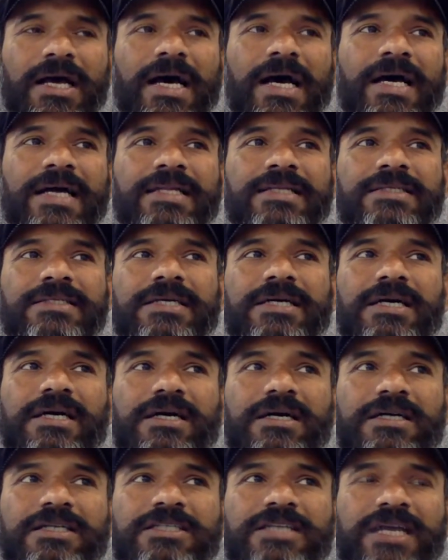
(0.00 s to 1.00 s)
And
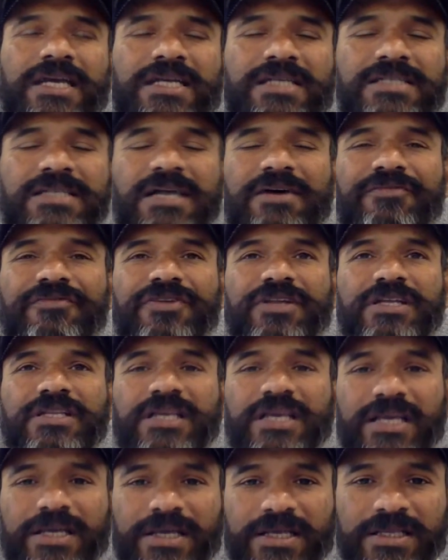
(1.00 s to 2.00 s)
uh, Shaheen Shah
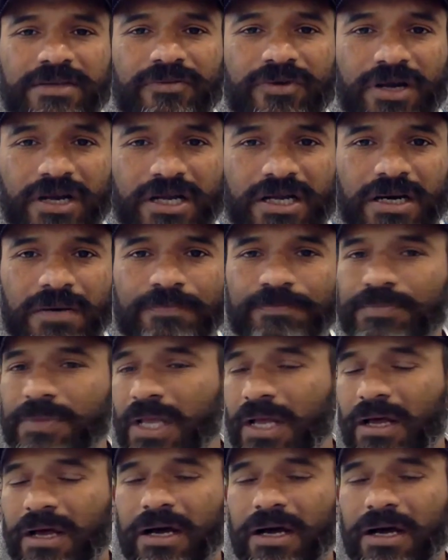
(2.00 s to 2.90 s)
Afridi in the World Cup,